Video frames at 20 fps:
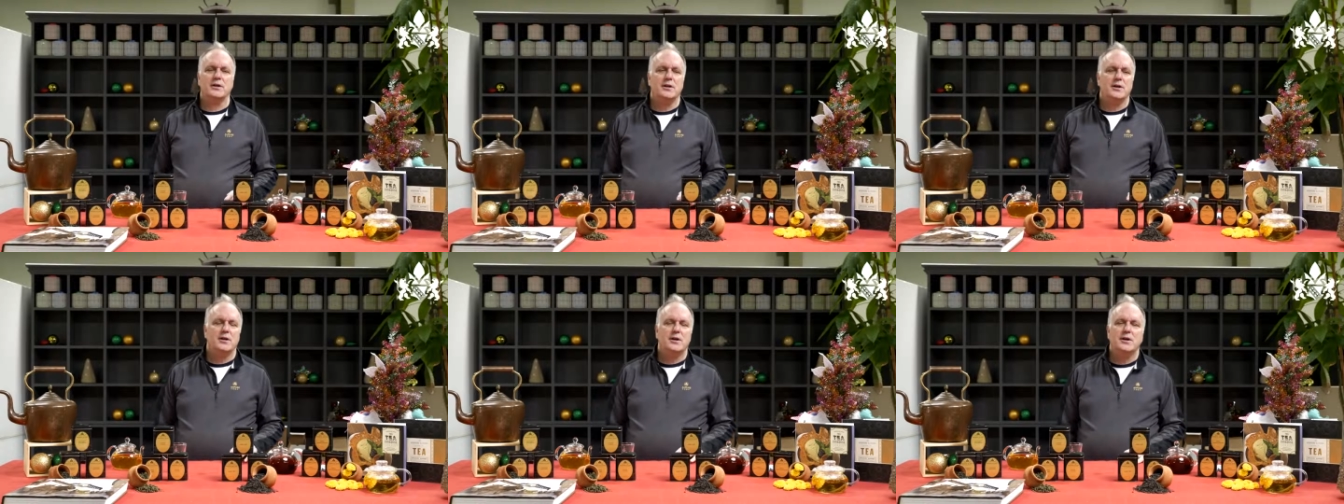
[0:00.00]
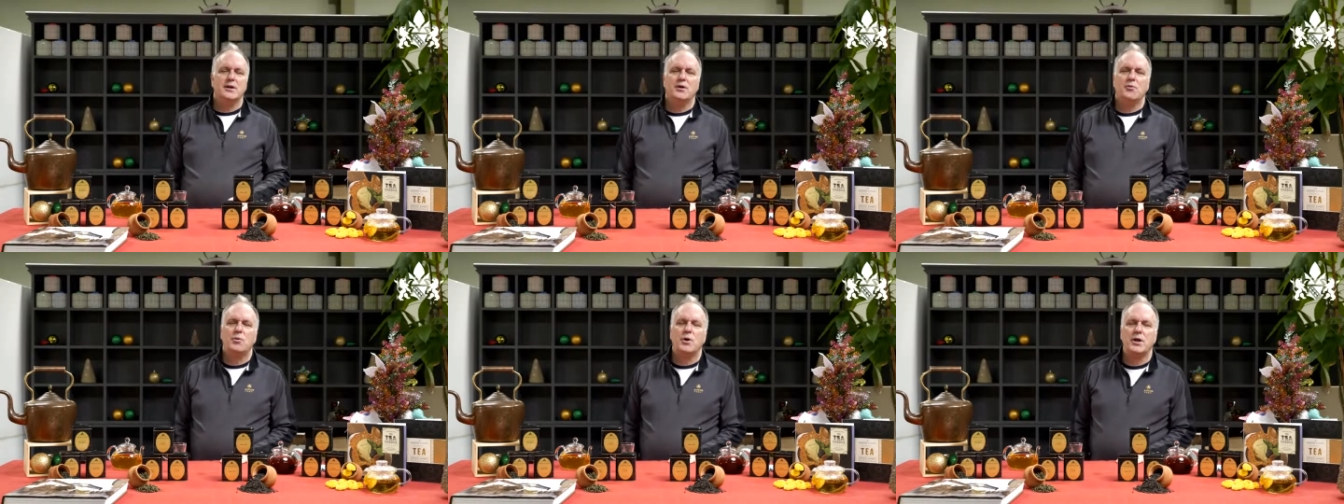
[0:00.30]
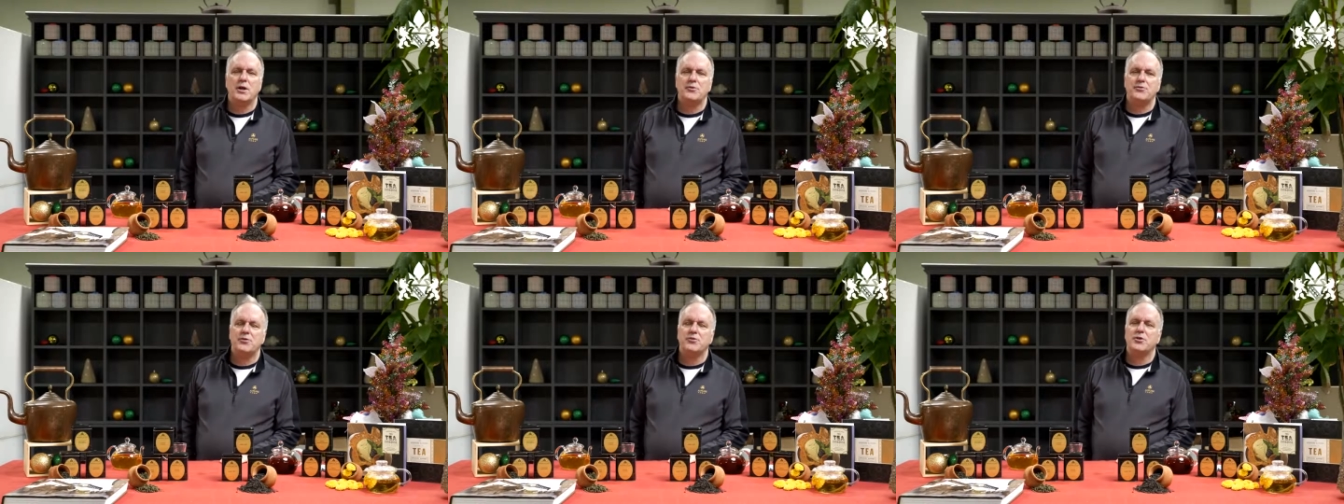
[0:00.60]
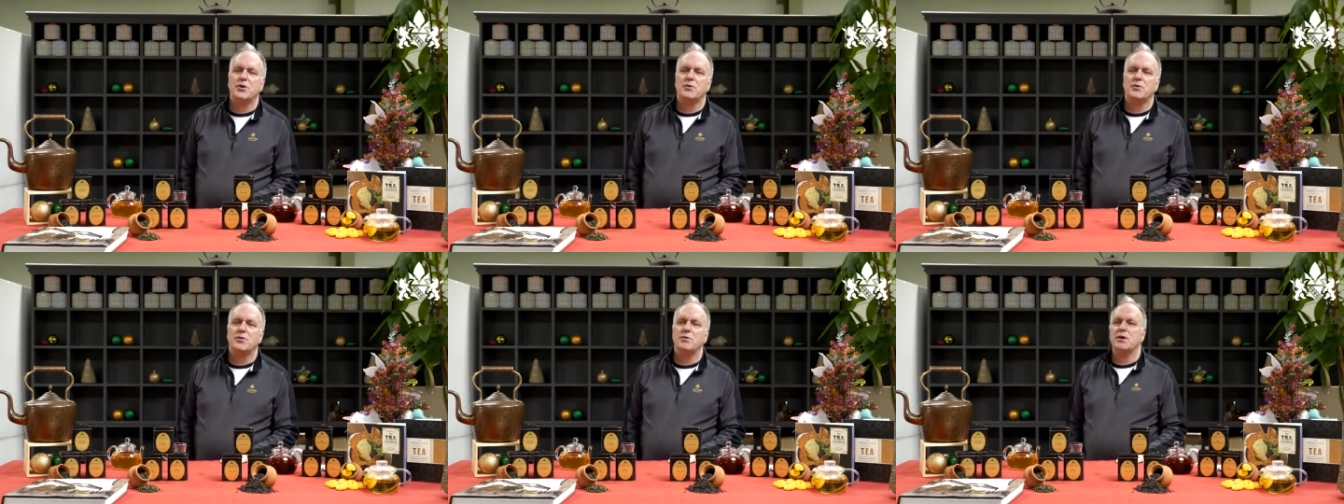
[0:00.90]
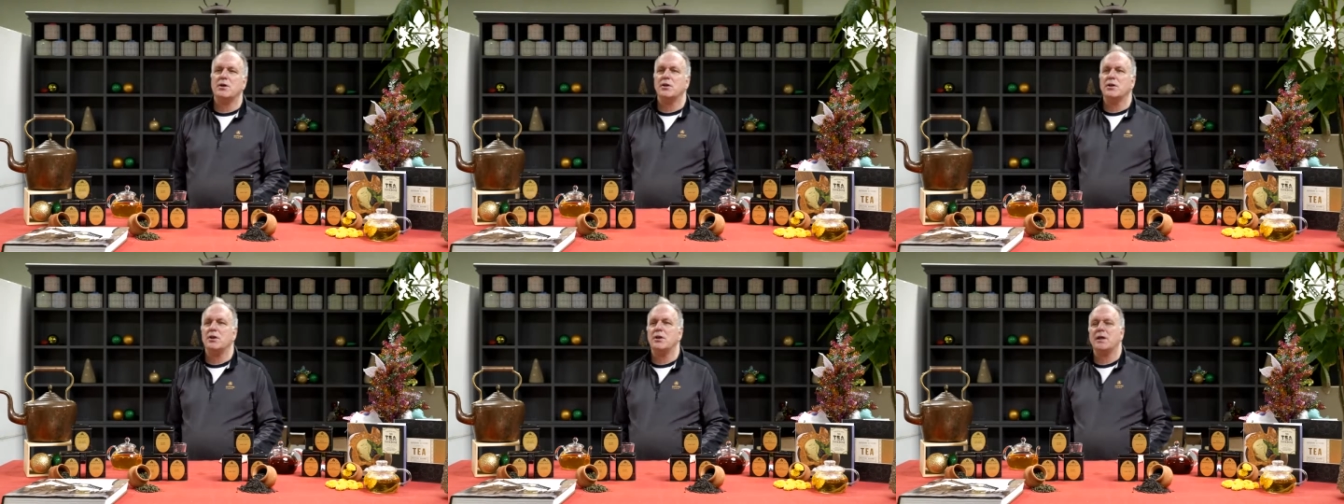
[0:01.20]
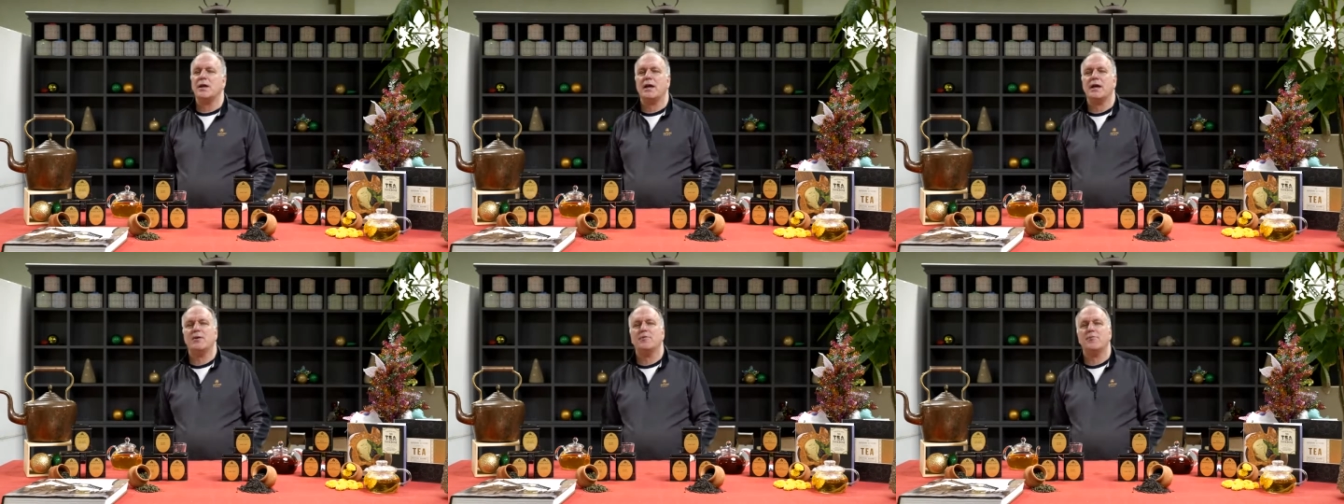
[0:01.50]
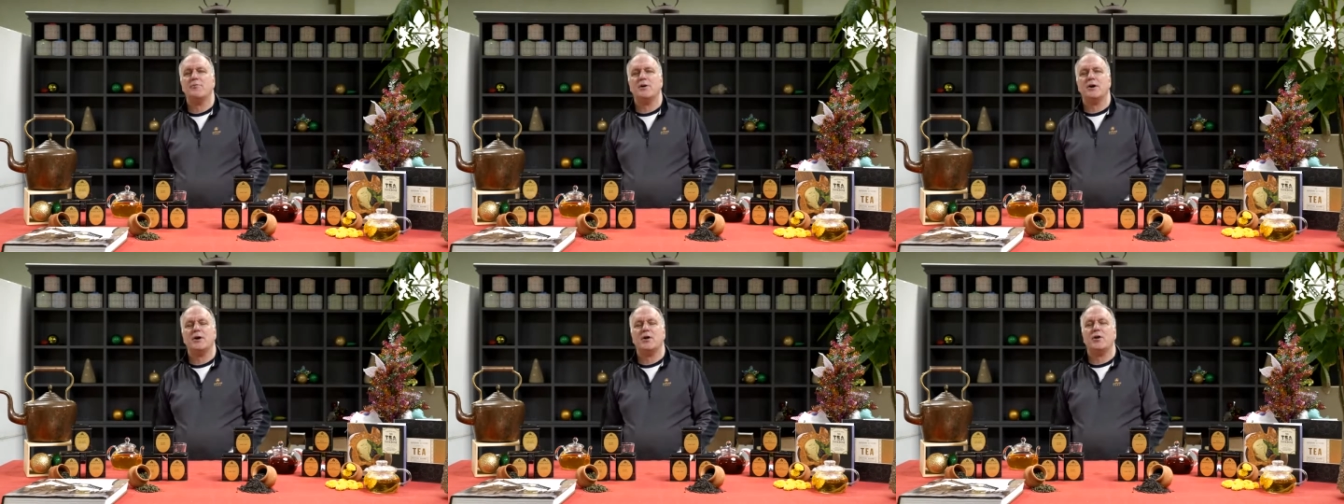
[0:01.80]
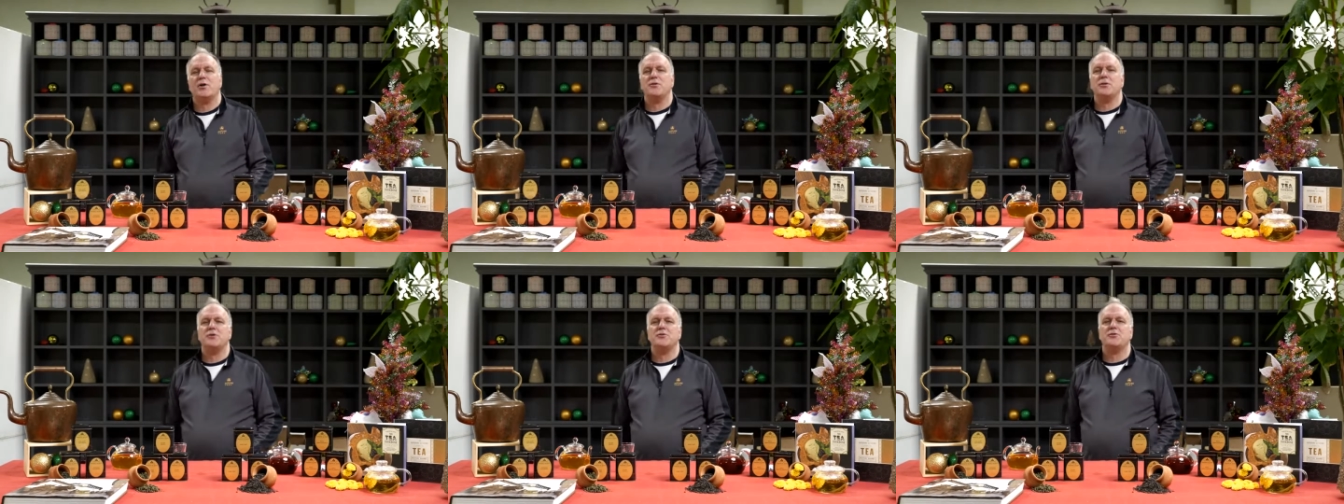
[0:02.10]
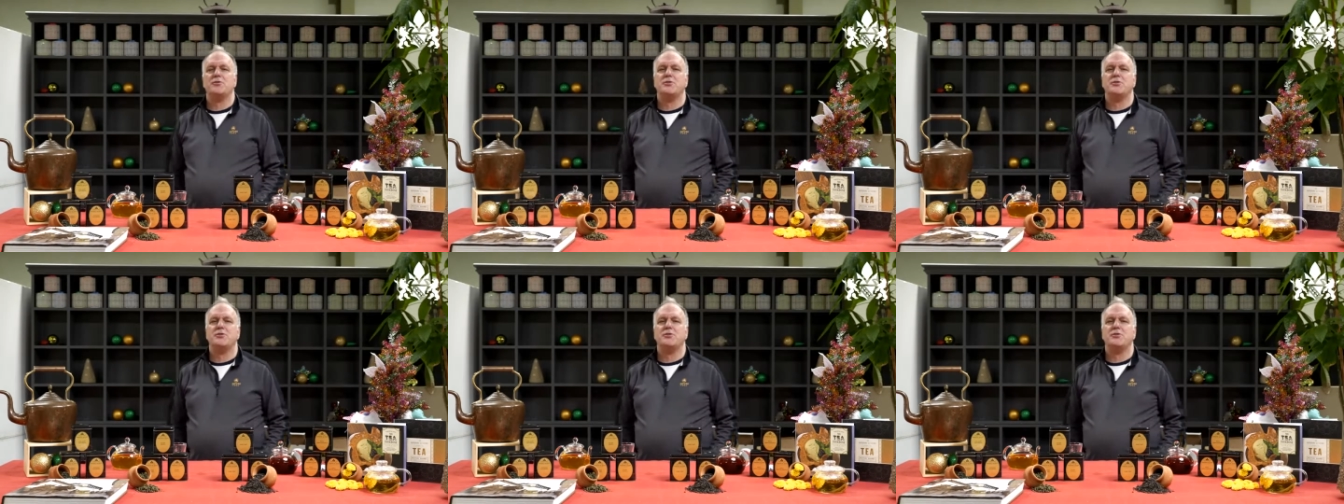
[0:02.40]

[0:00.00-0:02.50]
Well, it's just over the hill, and they have all these,